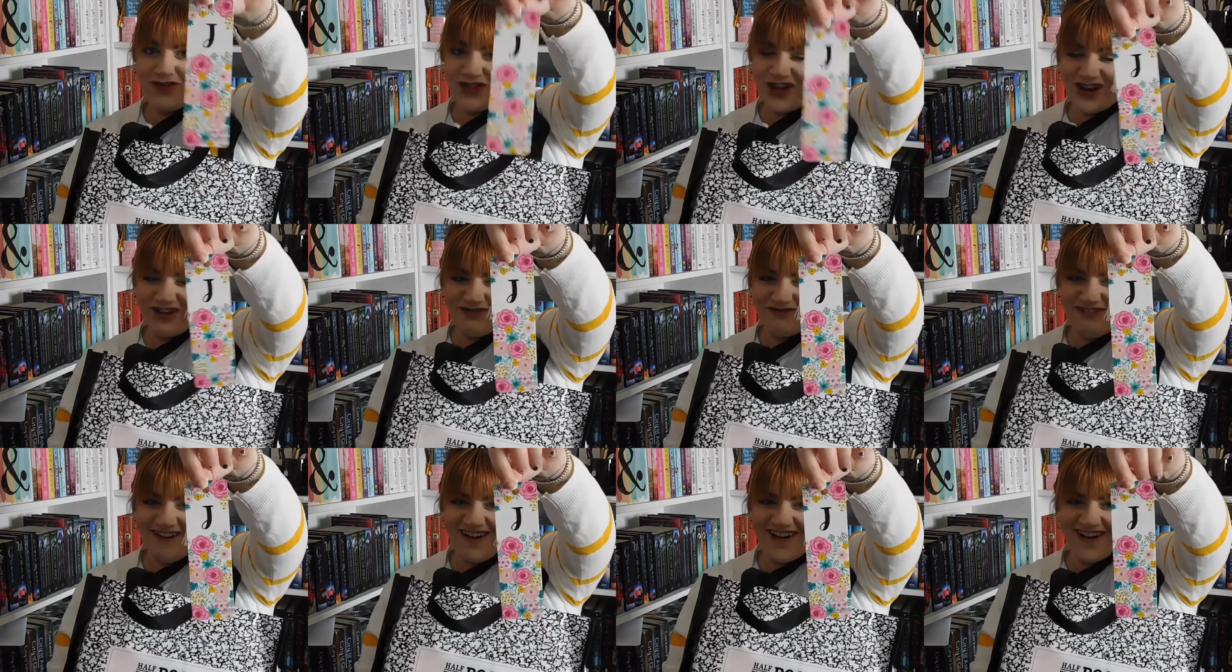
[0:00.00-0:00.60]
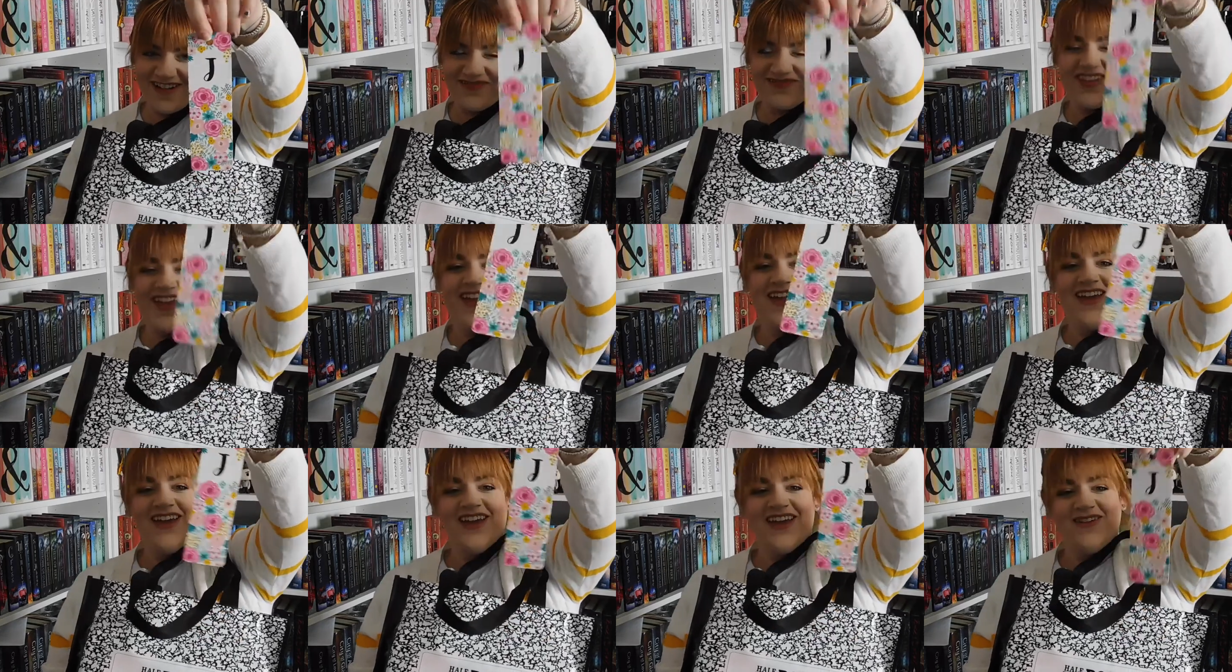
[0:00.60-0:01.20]
Jennifer.
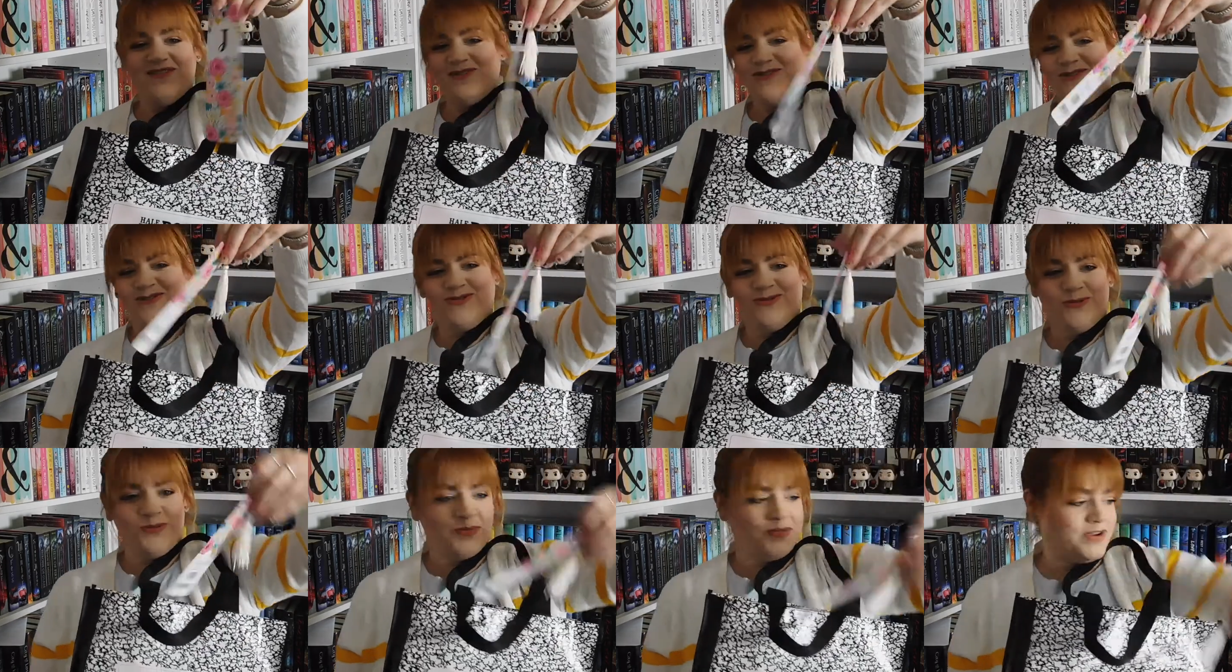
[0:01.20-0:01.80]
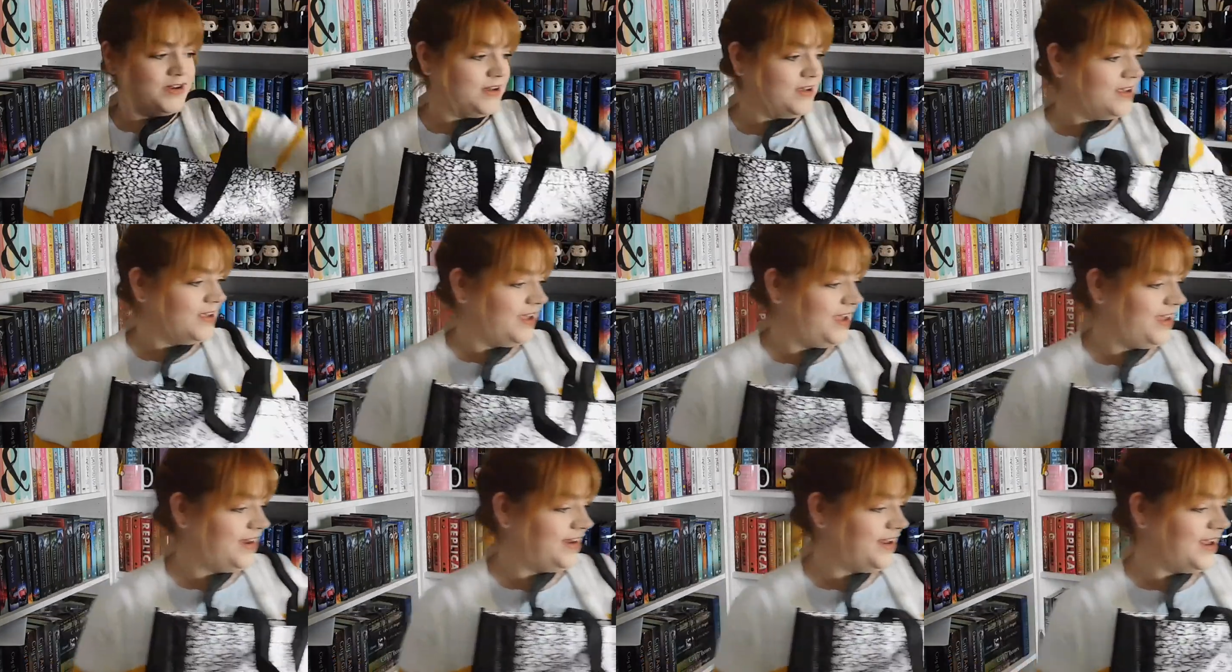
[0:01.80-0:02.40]
It's just so pretty.
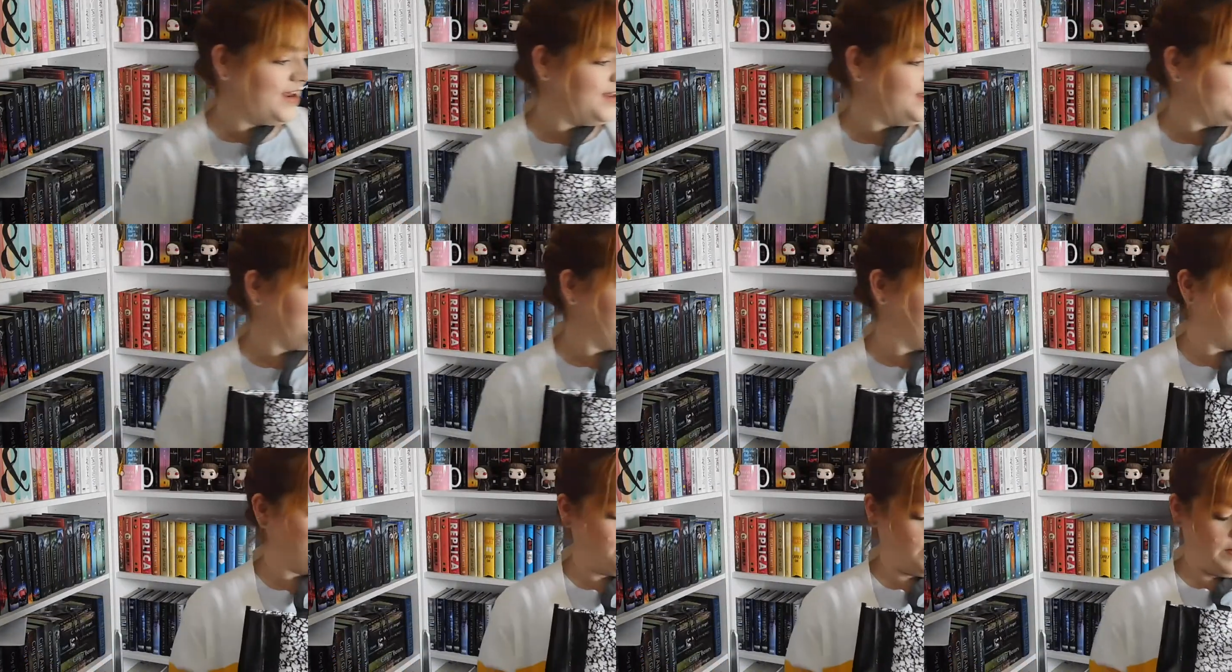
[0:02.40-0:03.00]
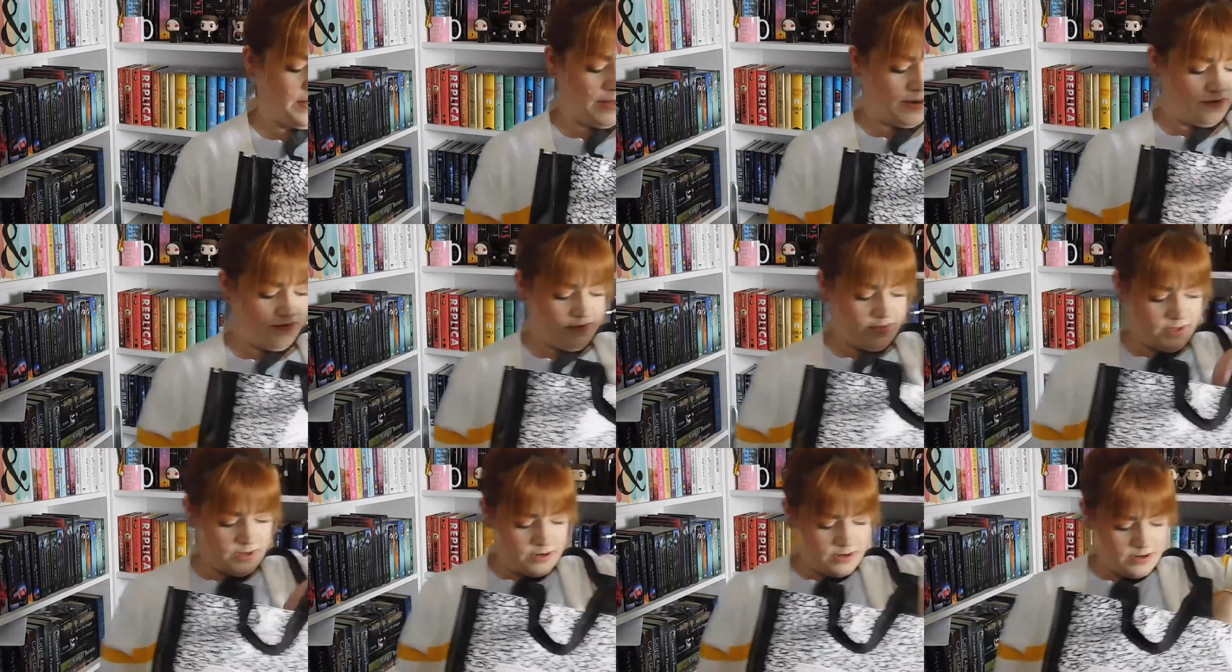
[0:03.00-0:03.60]
I had to get it. Put that
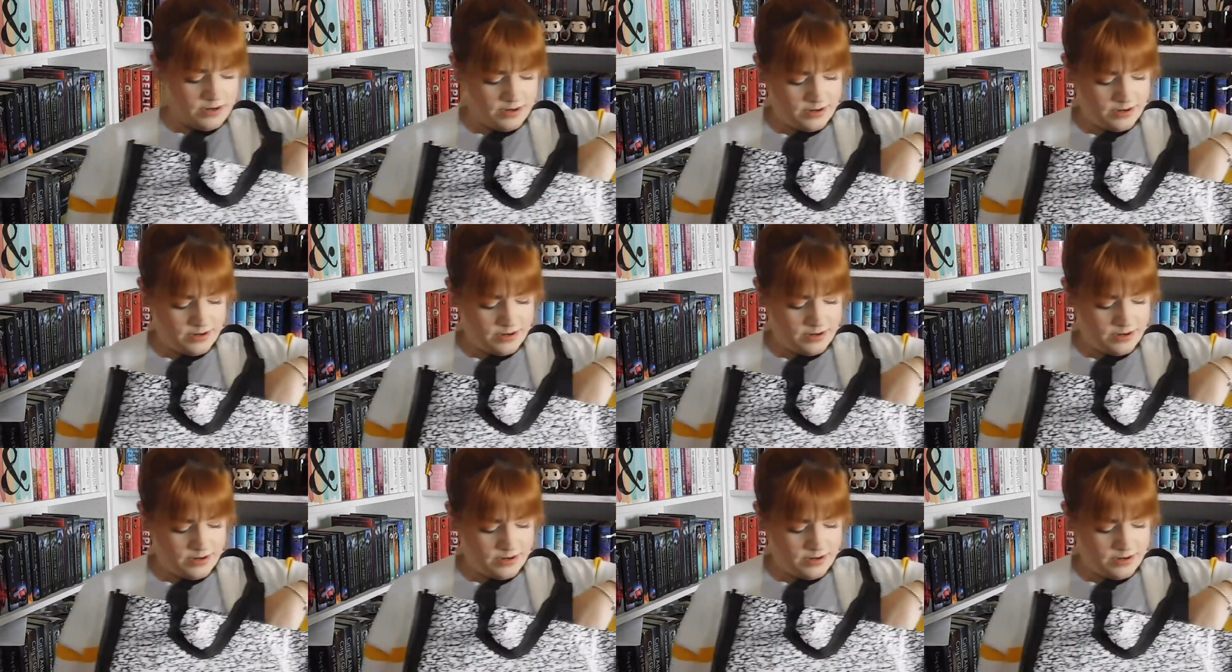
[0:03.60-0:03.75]
over there.